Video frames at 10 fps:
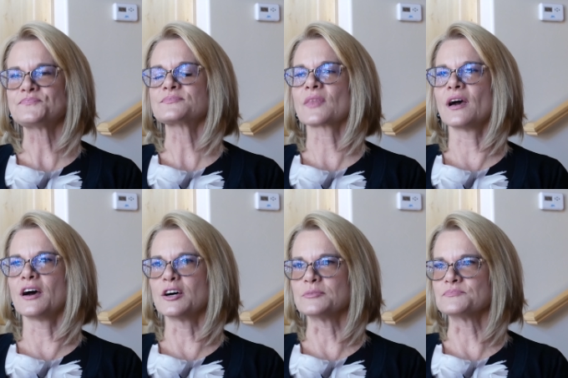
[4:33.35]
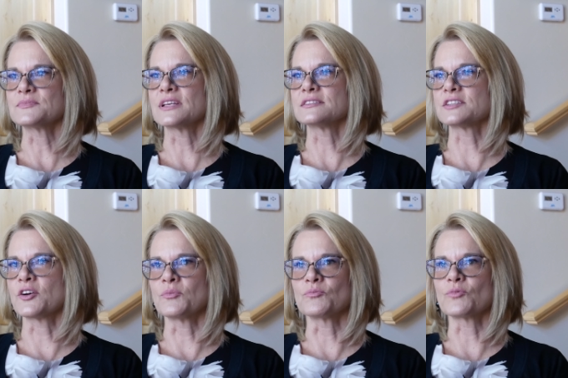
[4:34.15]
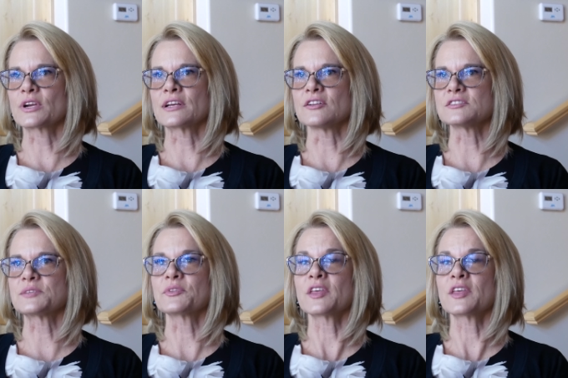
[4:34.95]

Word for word: Yes. Um, and so working closely